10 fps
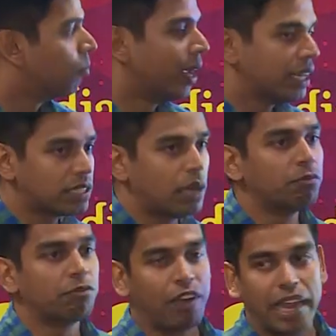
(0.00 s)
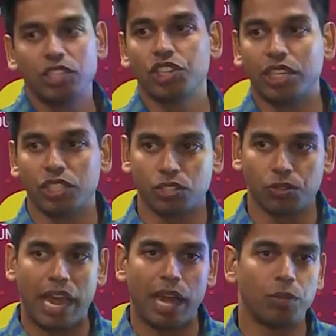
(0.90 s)
made some fine changes
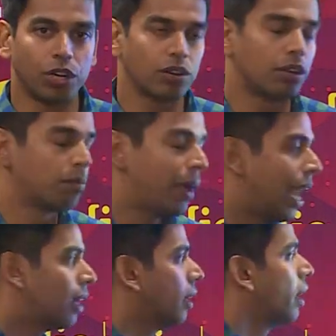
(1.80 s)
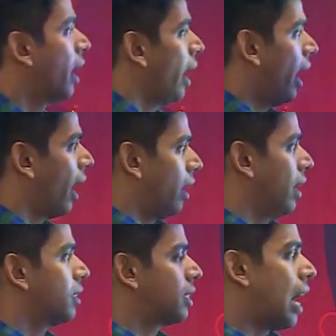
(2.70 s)
to that particular palette
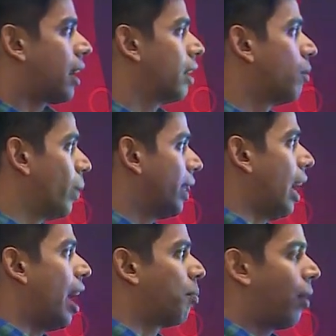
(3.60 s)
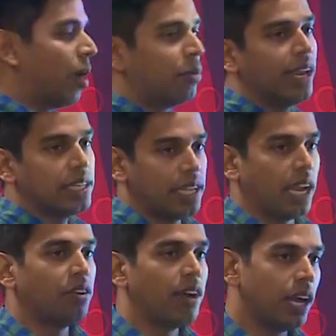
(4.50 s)
and started with our primary and
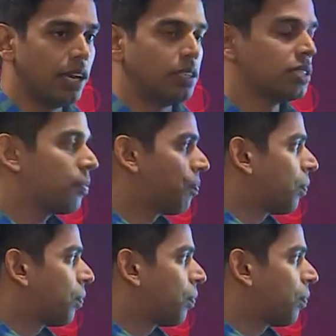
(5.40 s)
secondary colors.